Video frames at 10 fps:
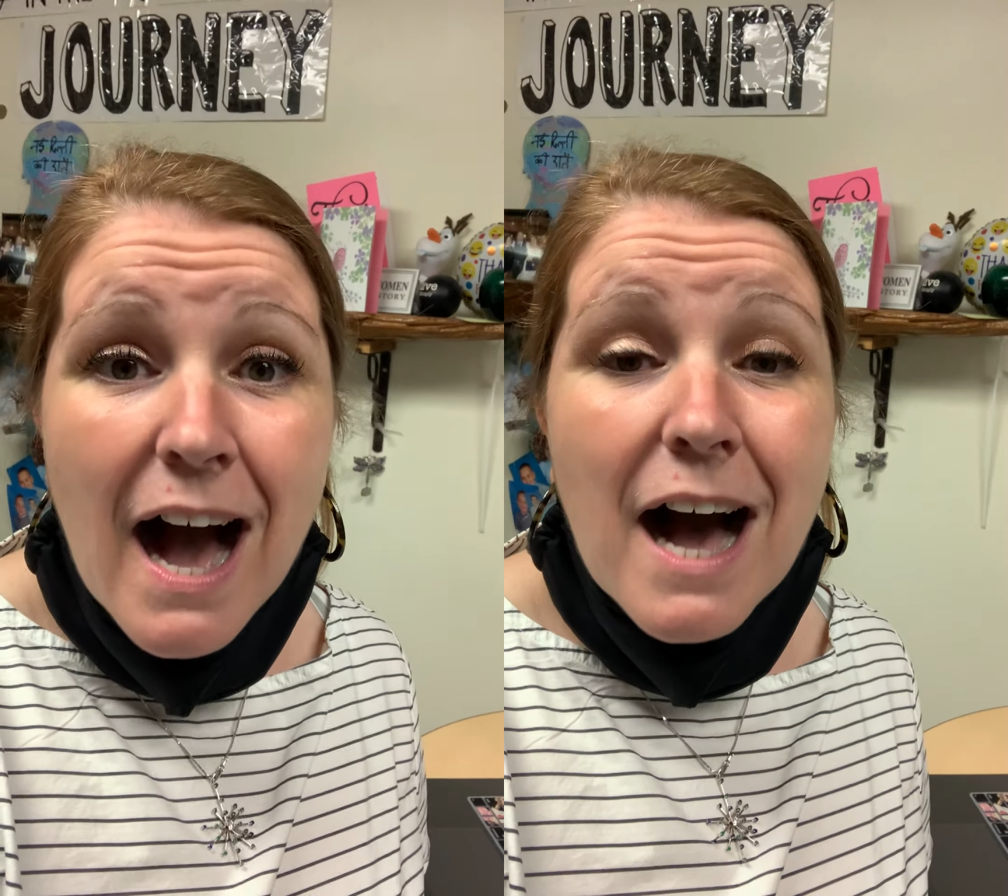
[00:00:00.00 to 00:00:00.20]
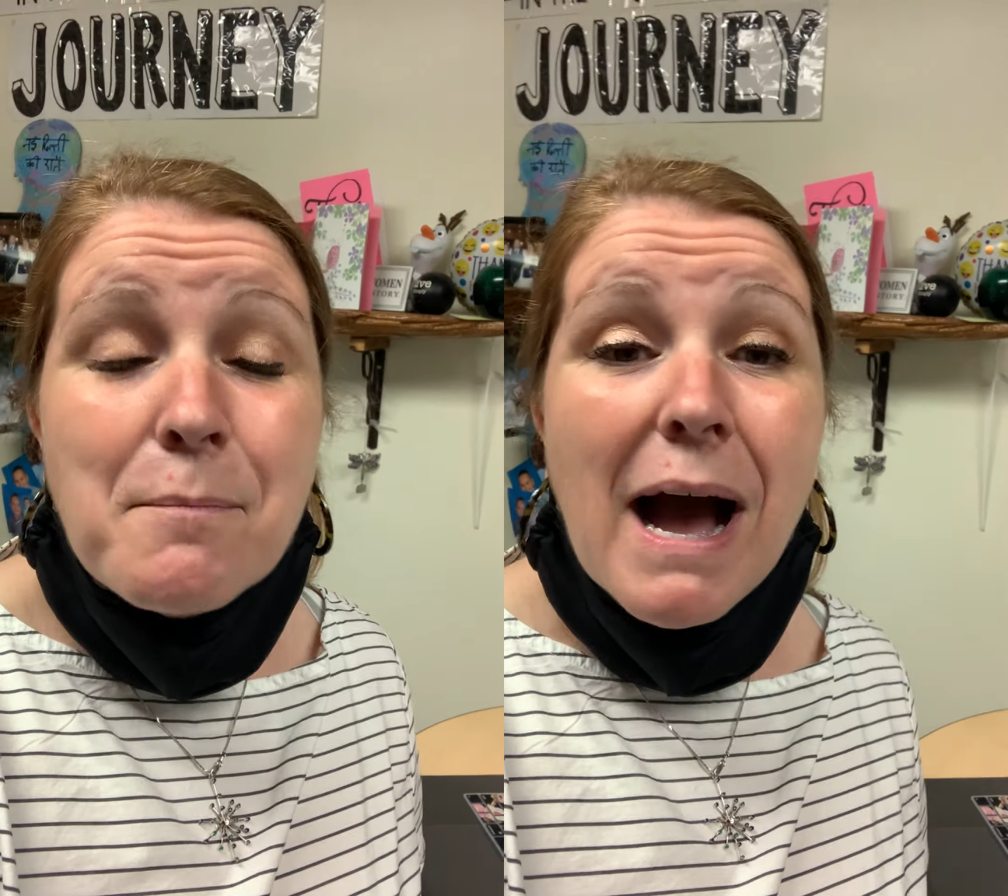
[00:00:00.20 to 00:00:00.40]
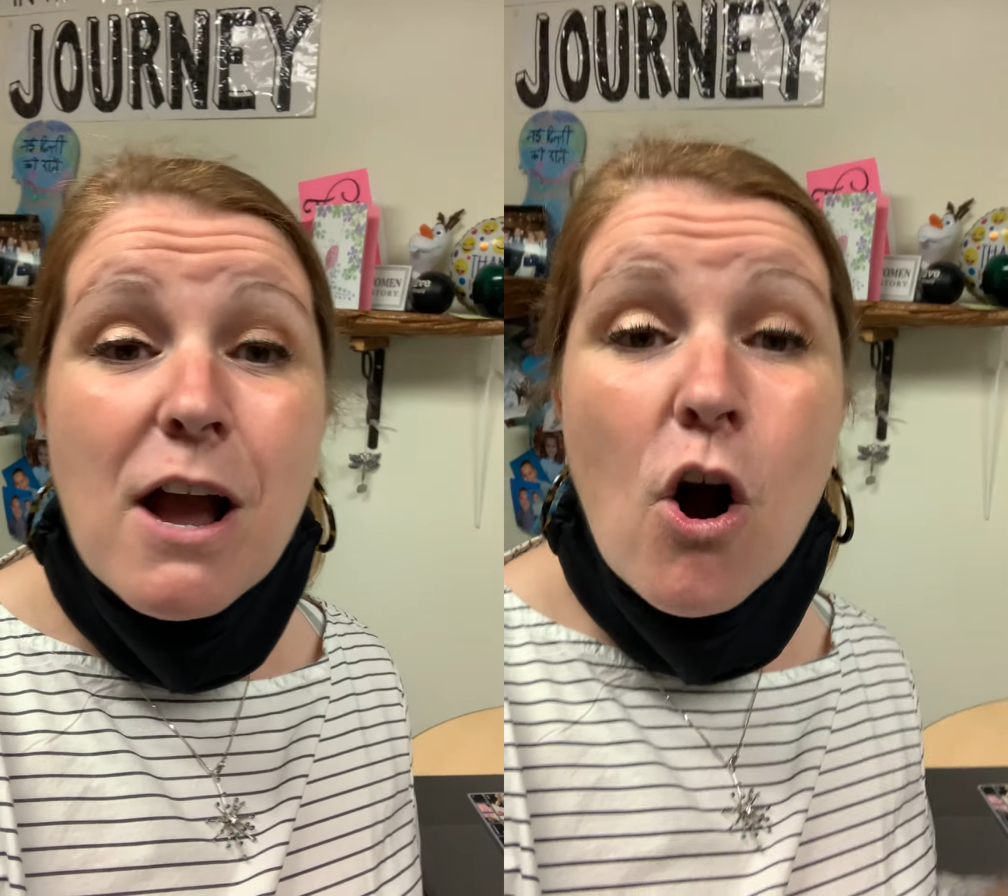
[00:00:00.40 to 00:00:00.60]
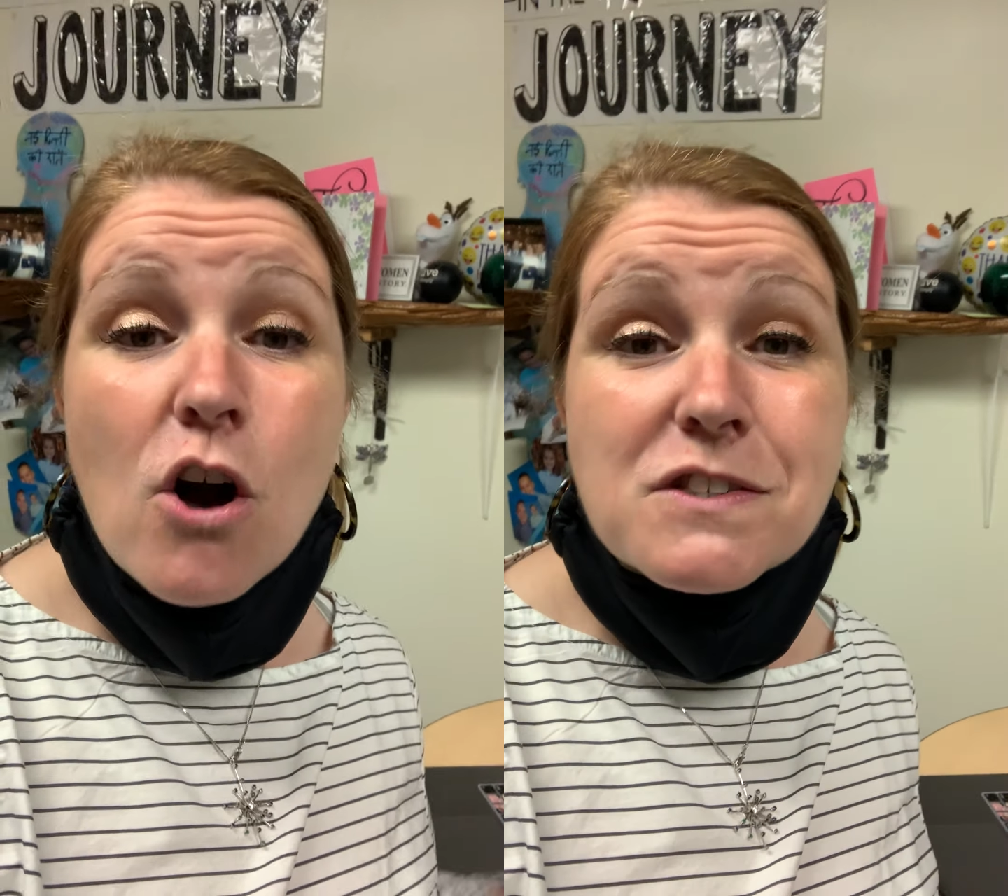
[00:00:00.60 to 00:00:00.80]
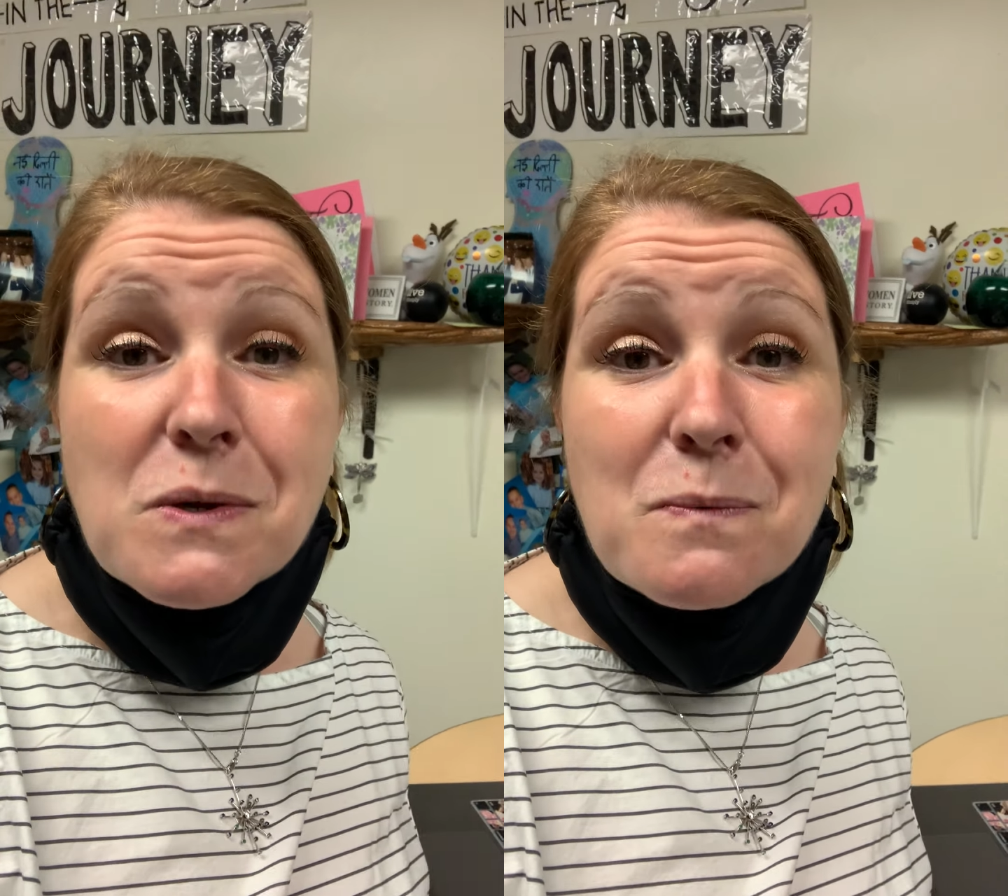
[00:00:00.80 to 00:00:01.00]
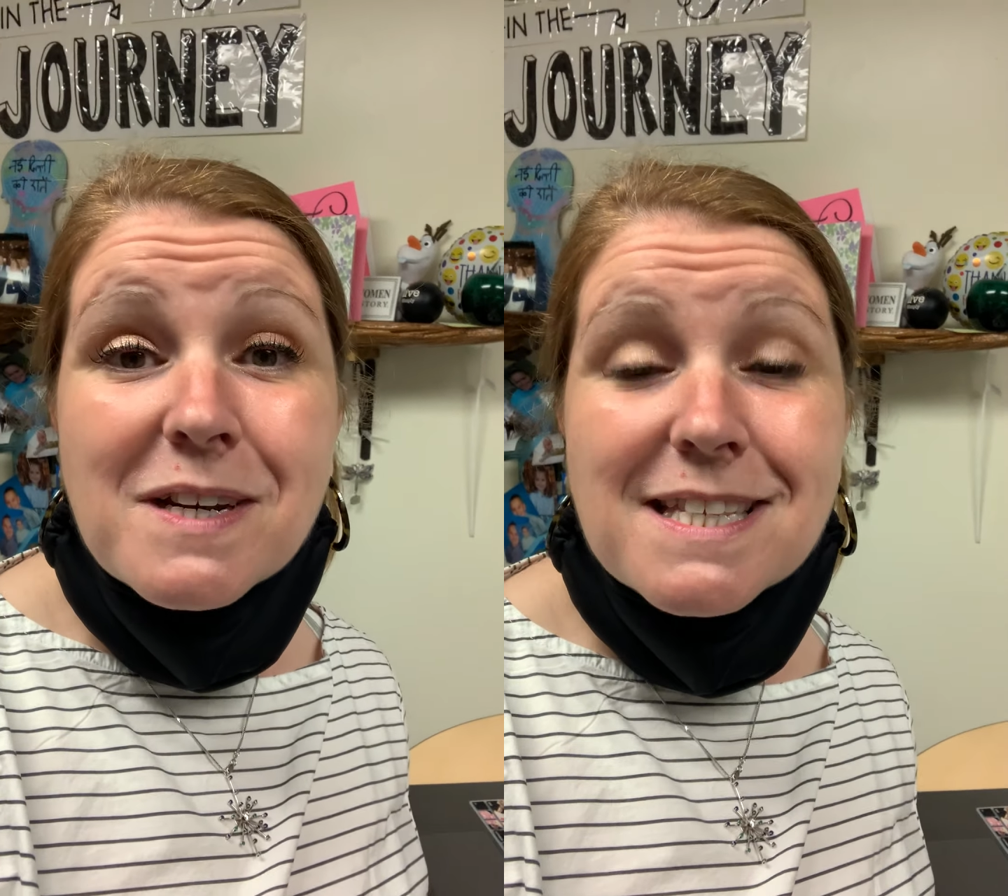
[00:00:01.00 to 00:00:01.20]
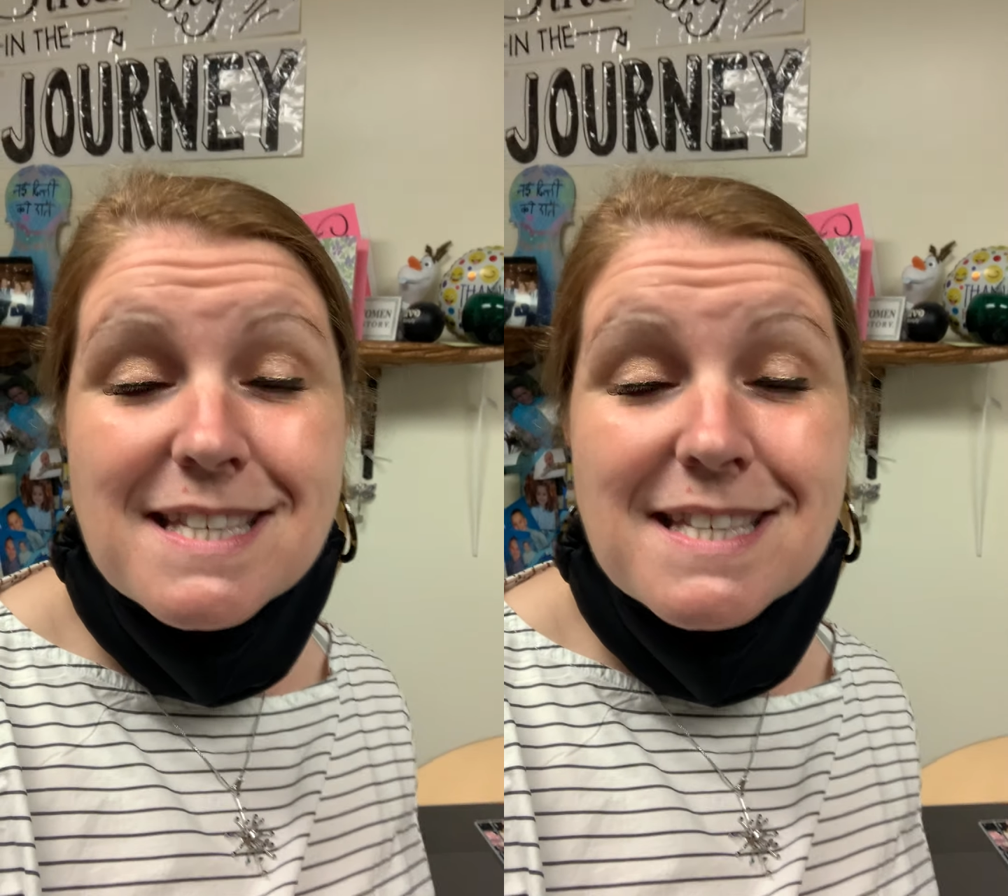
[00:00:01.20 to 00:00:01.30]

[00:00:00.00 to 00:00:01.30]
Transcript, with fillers: Um, I also wanna